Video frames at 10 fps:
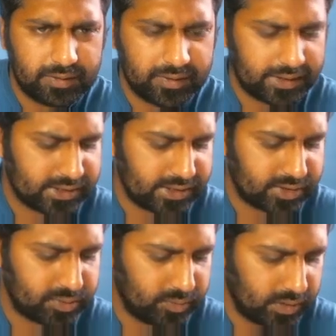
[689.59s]
Limit x tends
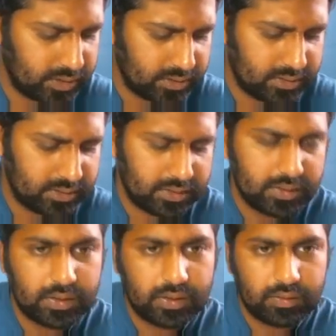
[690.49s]
to 1,
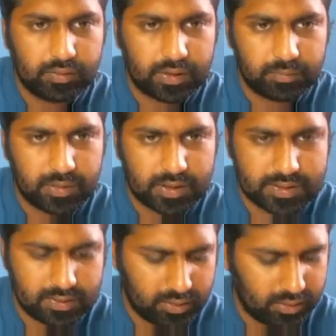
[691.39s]
1
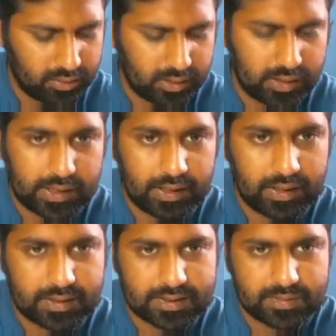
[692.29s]
plus log
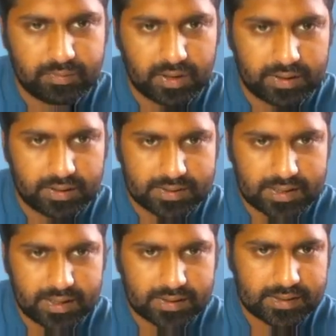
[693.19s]
x minus
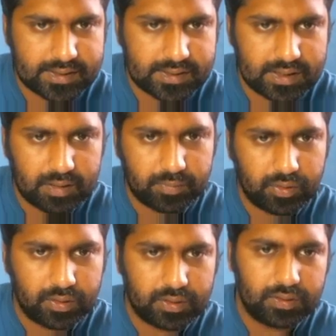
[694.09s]
x
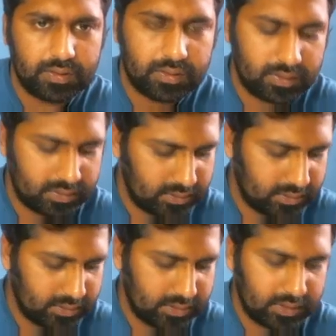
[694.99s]
upon
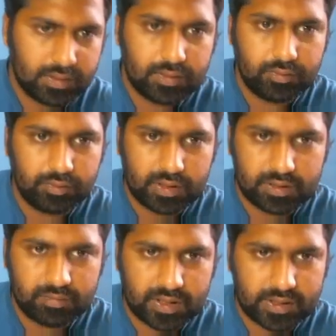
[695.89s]

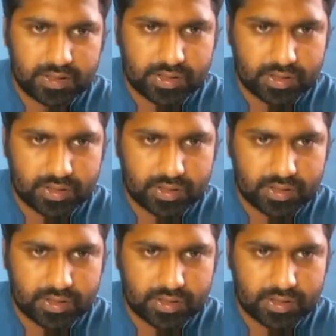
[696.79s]
1 minus